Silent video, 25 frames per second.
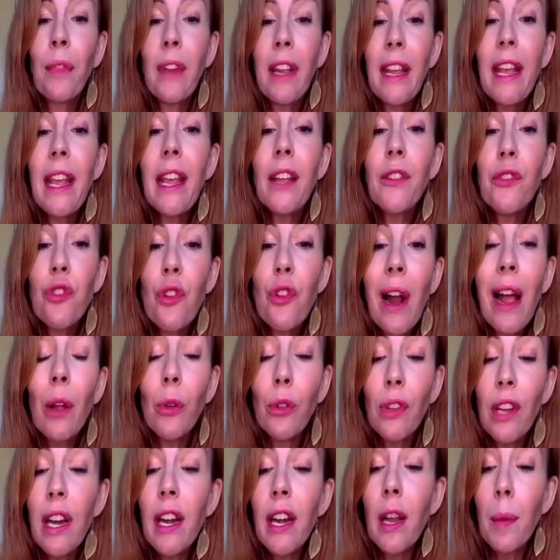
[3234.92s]
He
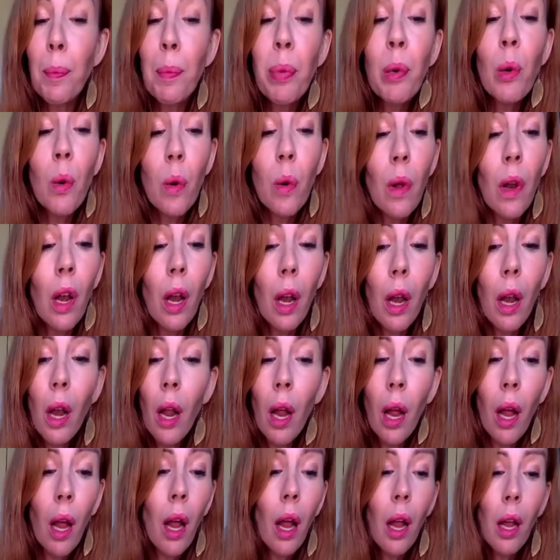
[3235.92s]
drowned in a pool,
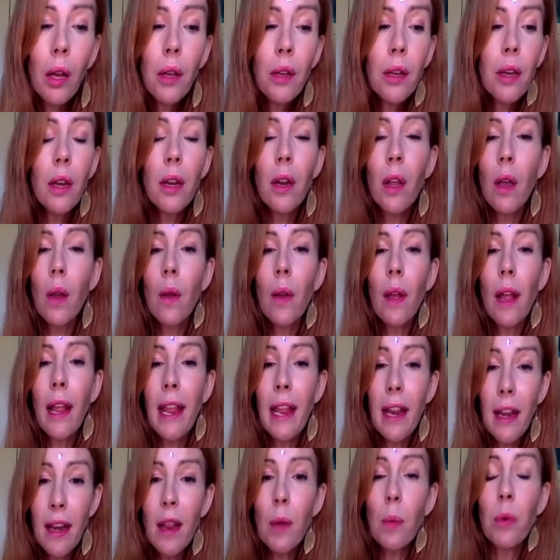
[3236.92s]

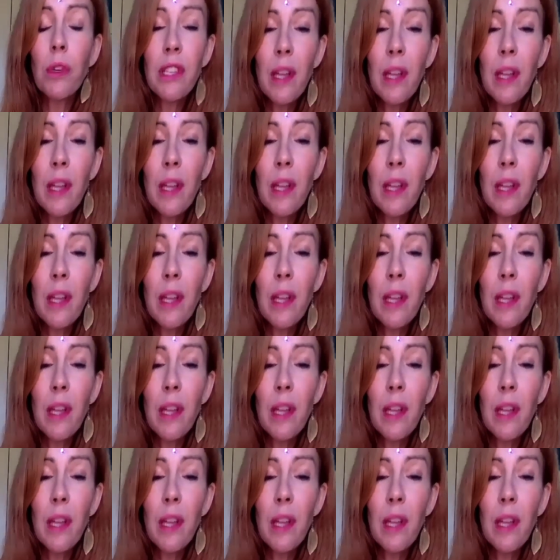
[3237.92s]
if he was...